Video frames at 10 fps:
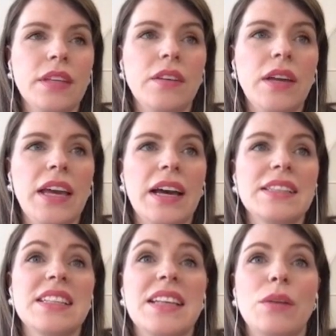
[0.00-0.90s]
Okay, as
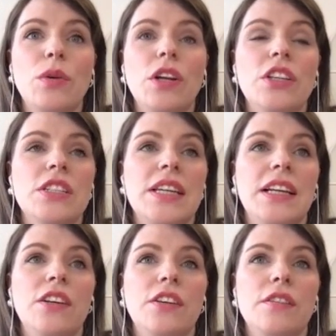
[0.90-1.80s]
I said, we're going to just take a
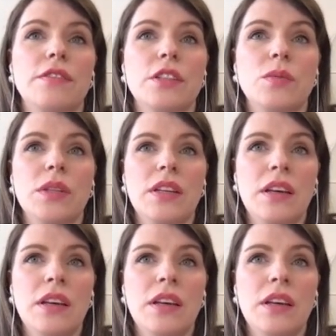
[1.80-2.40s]
look at the first one,